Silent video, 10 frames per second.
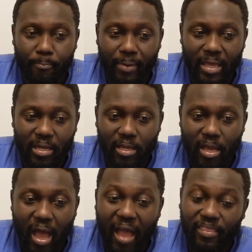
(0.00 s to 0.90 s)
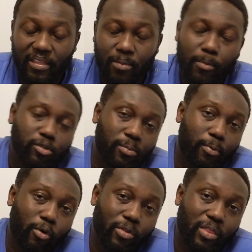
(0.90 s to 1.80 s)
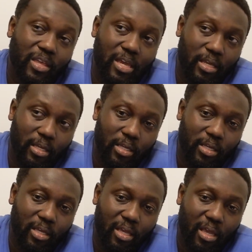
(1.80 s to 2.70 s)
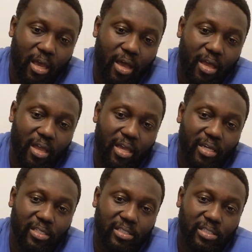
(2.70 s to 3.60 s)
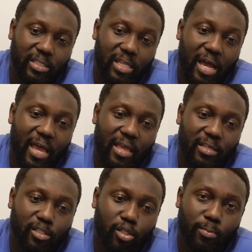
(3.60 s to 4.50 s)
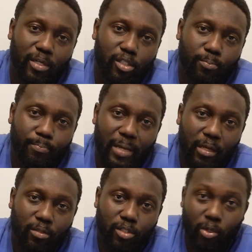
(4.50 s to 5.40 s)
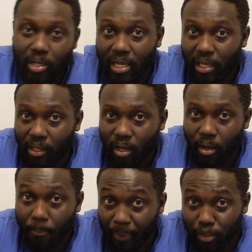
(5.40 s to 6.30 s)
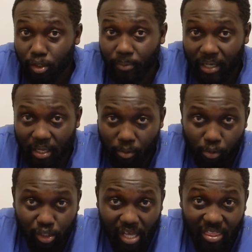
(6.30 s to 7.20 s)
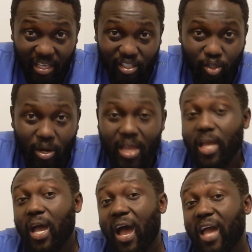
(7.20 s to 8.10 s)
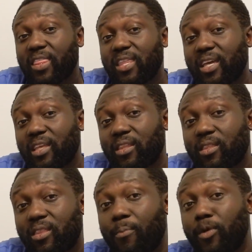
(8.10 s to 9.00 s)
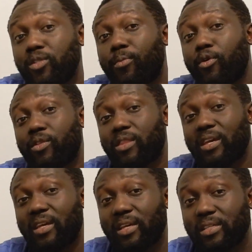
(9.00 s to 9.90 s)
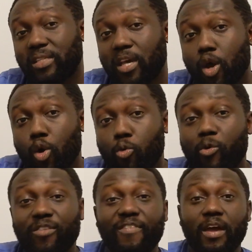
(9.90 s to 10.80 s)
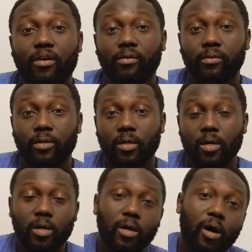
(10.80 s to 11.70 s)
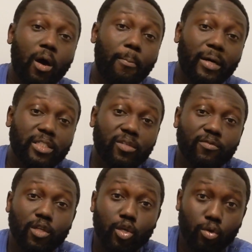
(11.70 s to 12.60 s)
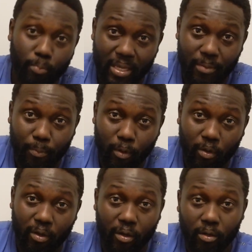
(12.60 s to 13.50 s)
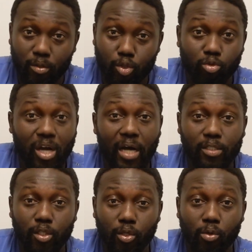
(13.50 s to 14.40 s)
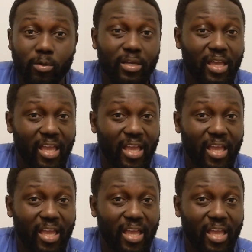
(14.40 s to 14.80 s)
But I think the most important thing is not so much Bell donating a bunch of money, which I think is great. I think the most important thing is we found a bunch of new people to talk to